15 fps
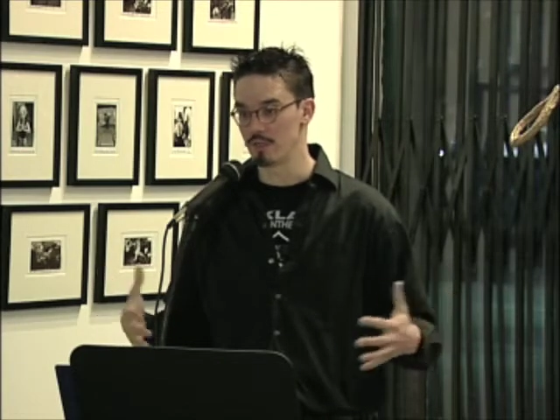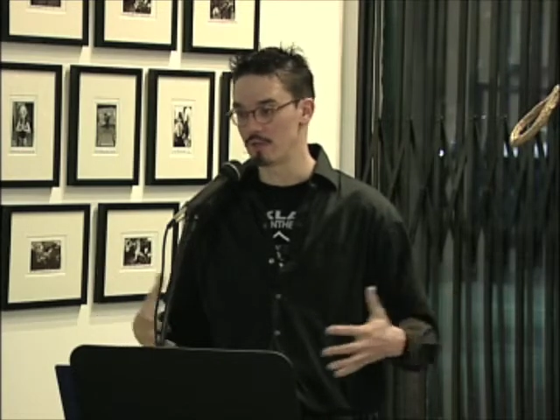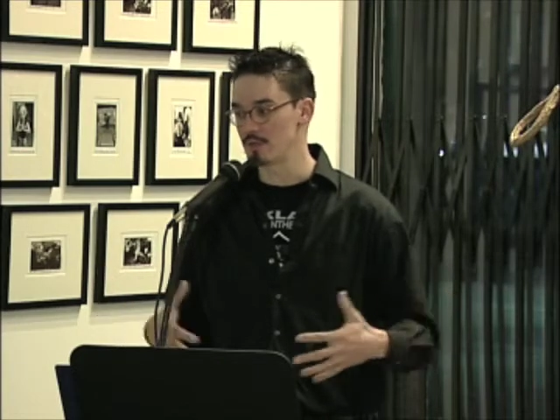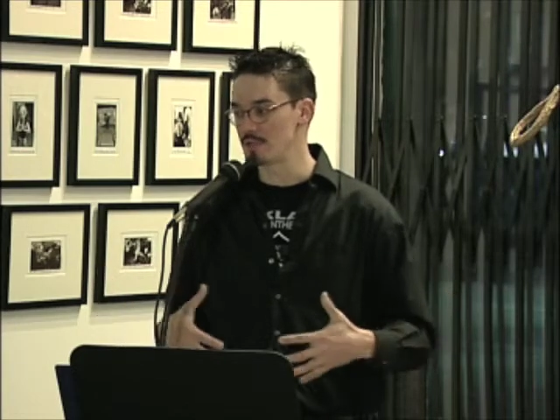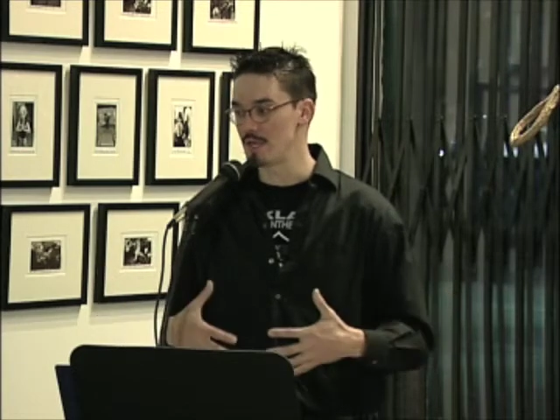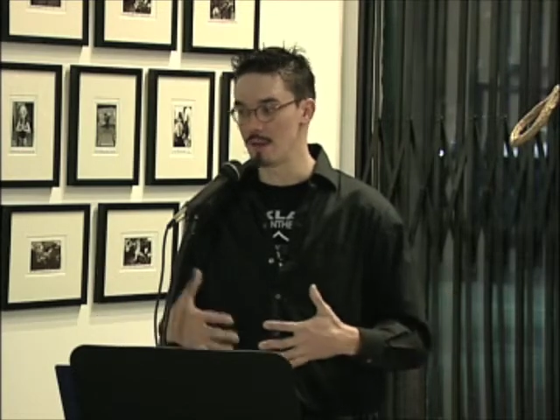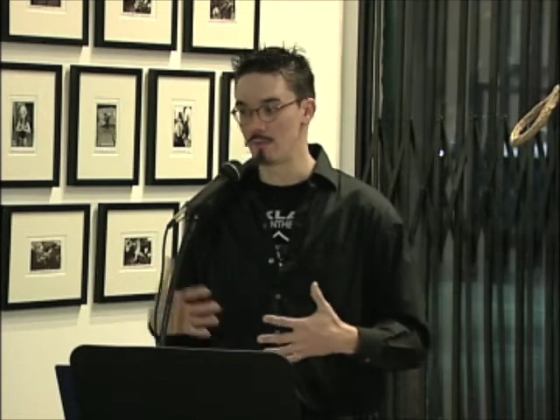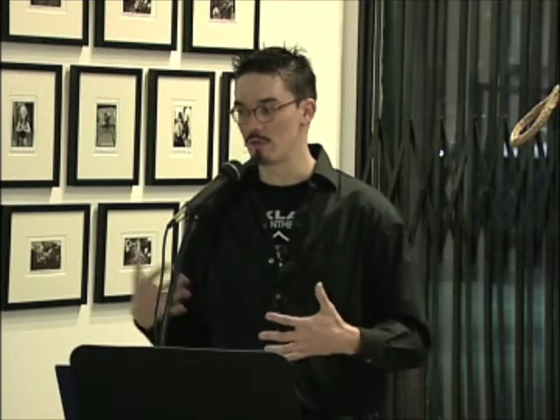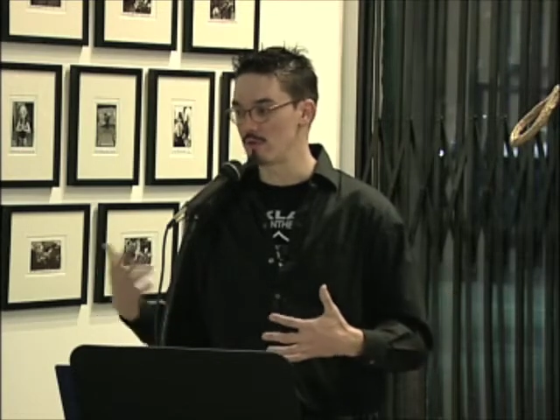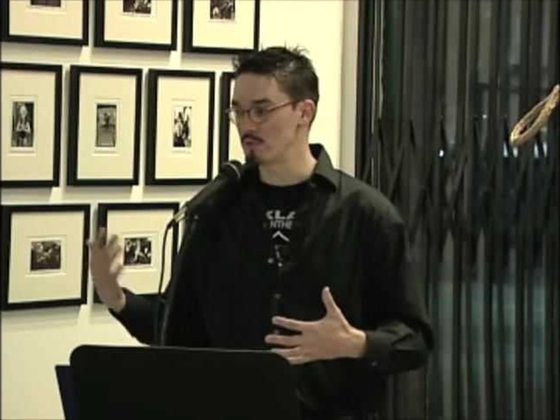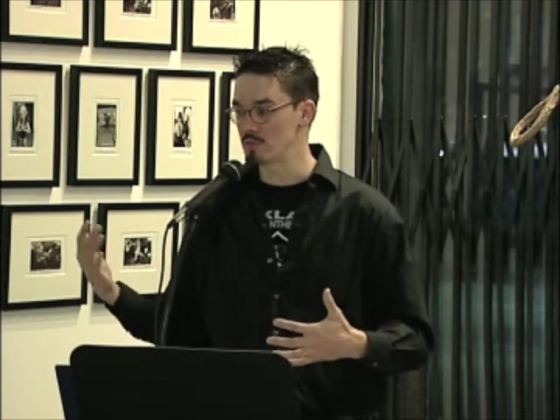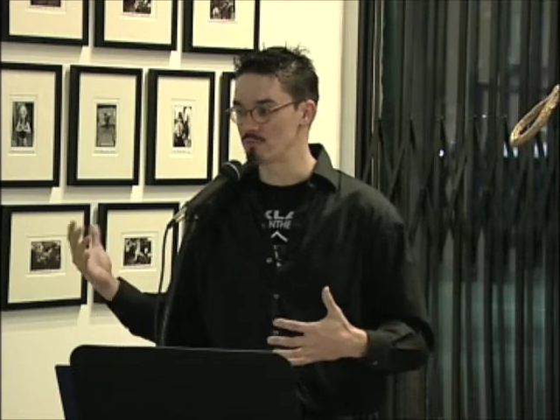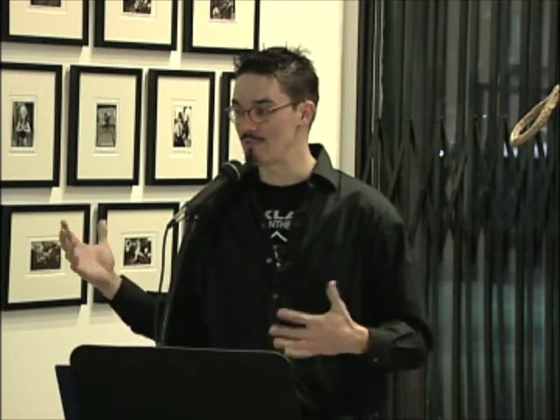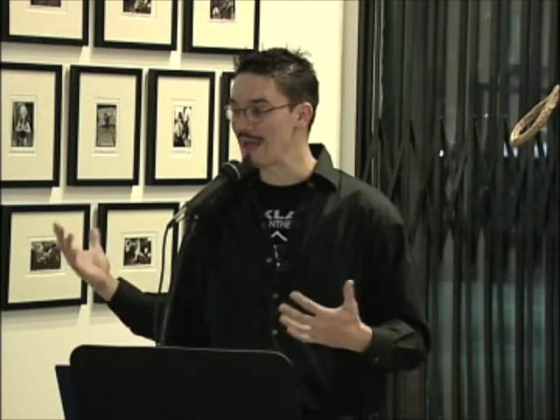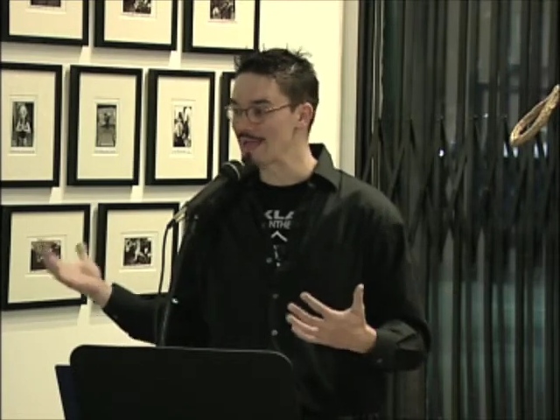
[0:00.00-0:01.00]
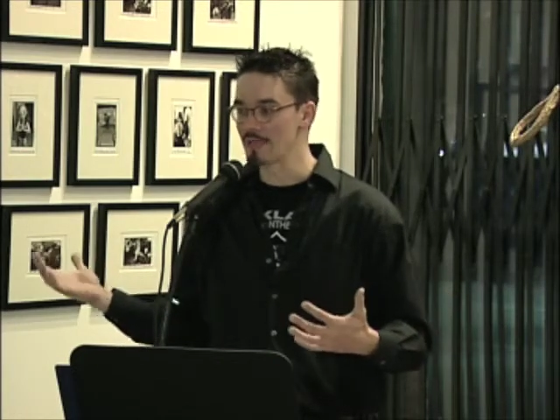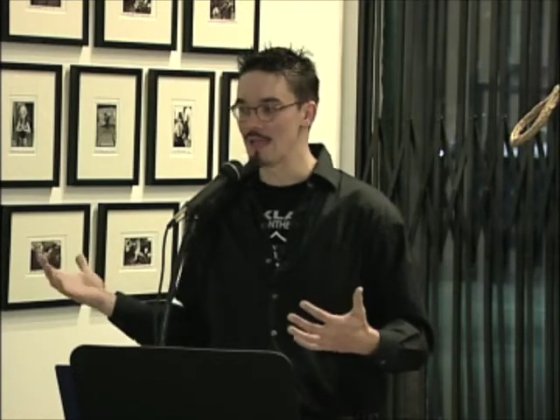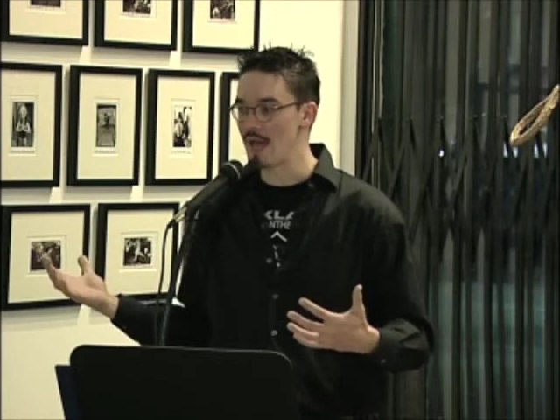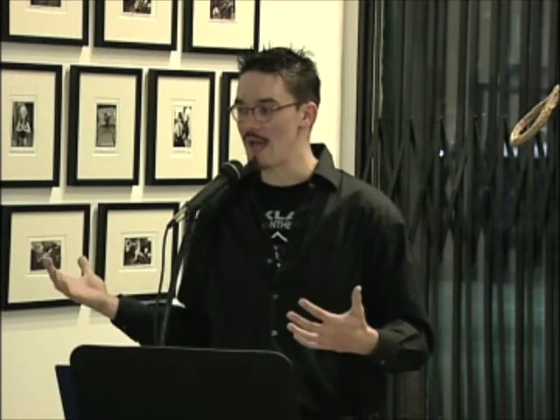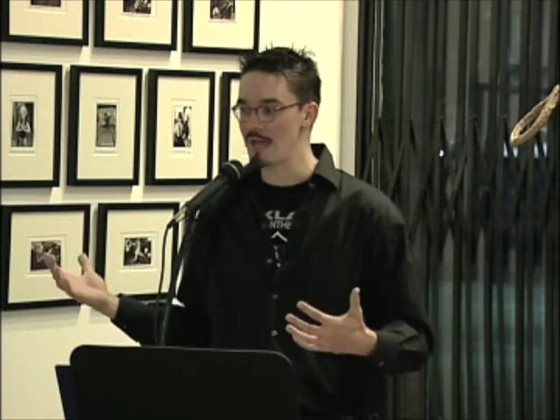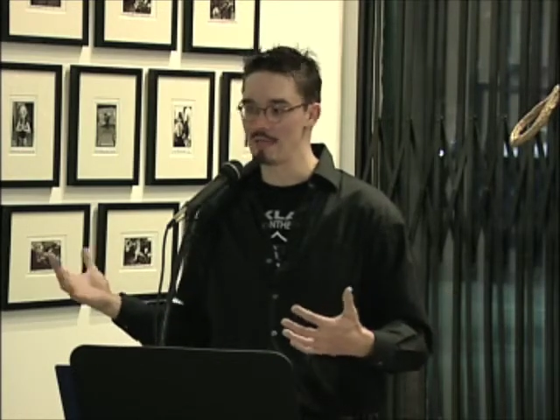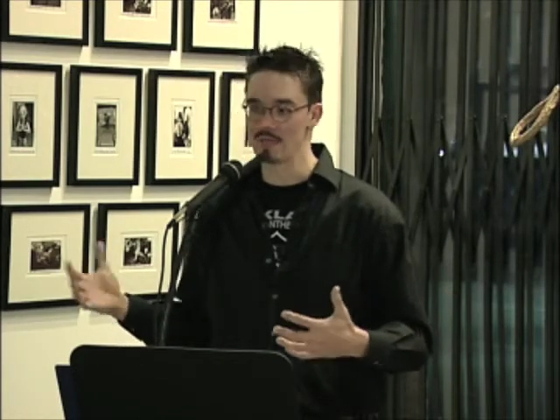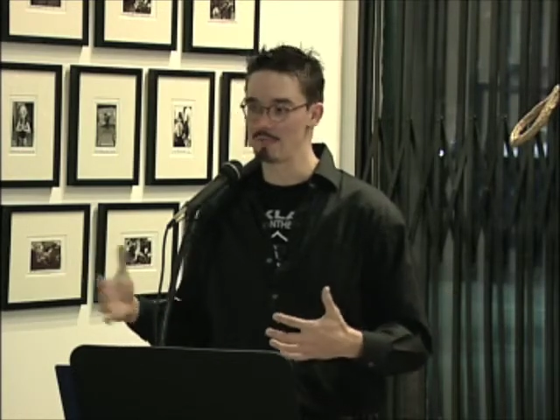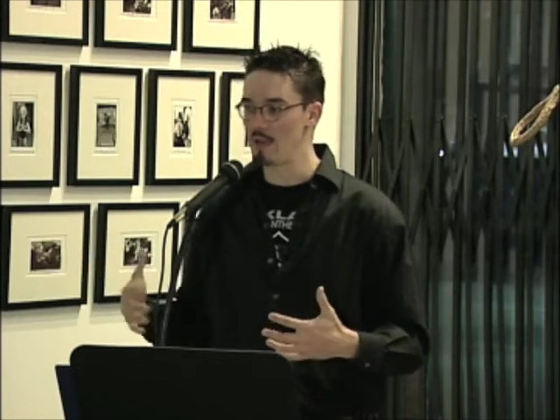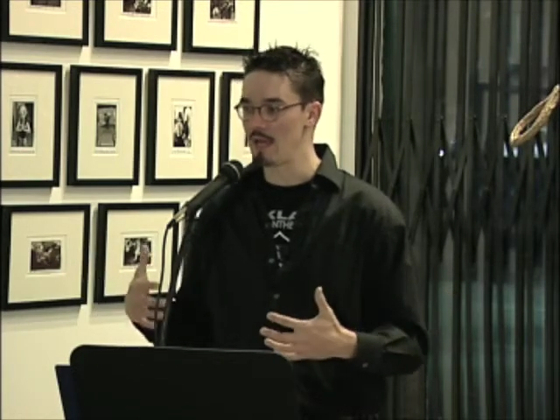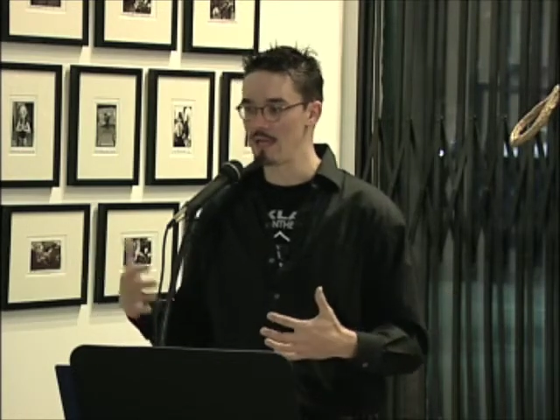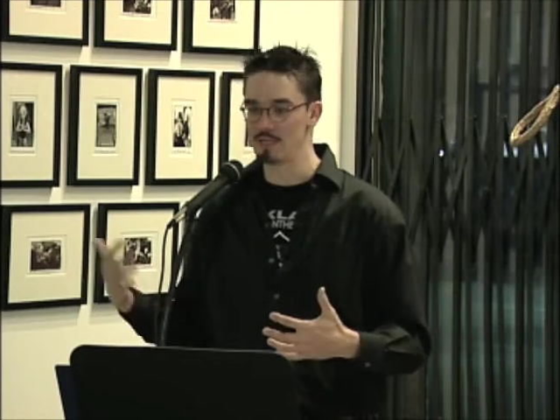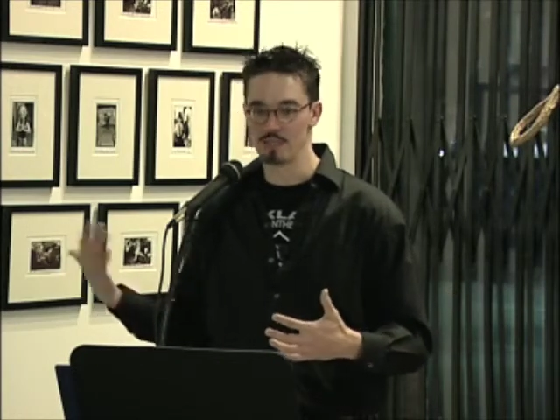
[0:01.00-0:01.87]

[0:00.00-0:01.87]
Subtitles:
This neighborhood was redlined by